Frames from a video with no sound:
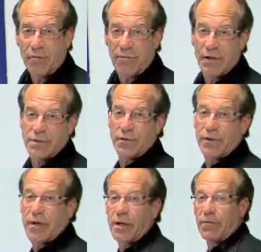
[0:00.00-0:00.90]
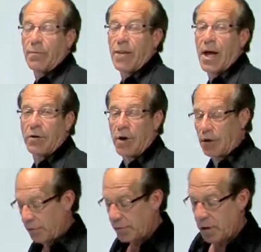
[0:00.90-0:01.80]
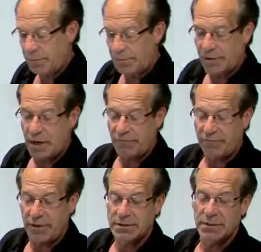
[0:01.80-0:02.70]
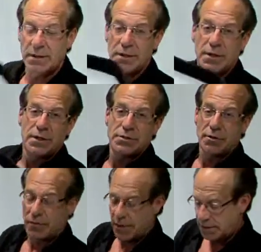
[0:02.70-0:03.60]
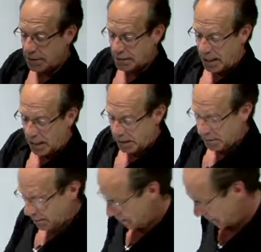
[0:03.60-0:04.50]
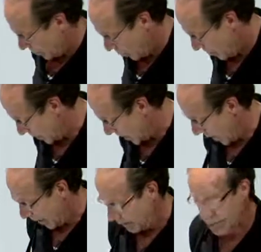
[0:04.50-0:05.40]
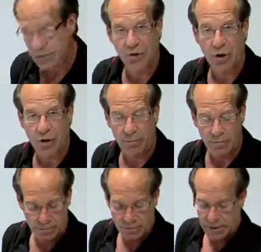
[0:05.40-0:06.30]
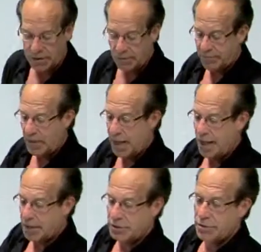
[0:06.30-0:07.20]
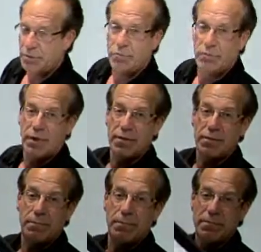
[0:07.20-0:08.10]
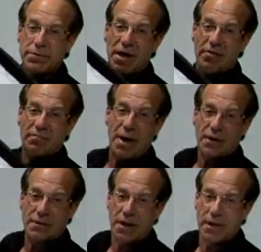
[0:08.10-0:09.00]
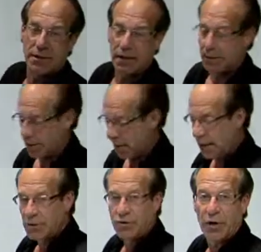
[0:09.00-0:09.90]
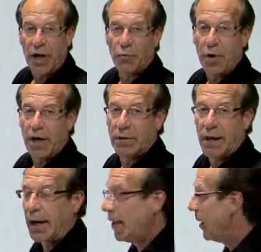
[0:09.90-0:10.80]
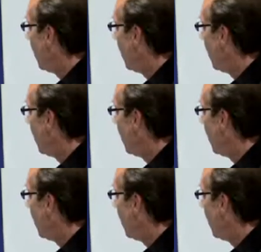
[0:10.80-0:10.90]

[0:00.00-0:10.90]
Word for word: outfits, or the color of the background go along with their outfits. So this is a Lumedyne strobe flash with a softbox on there doing a ring light,